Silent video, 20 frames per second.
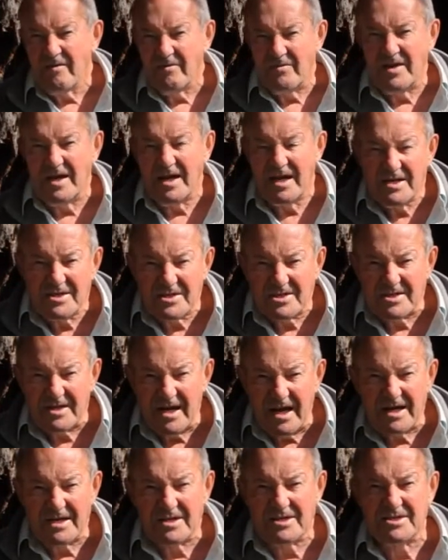the
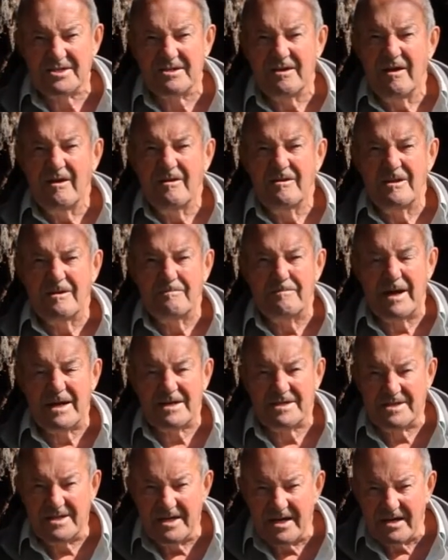insects, the
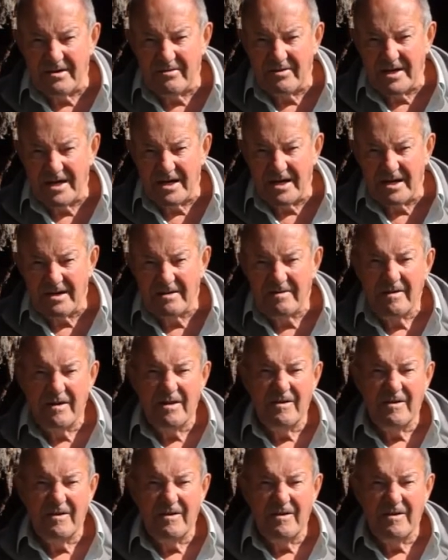bacteria,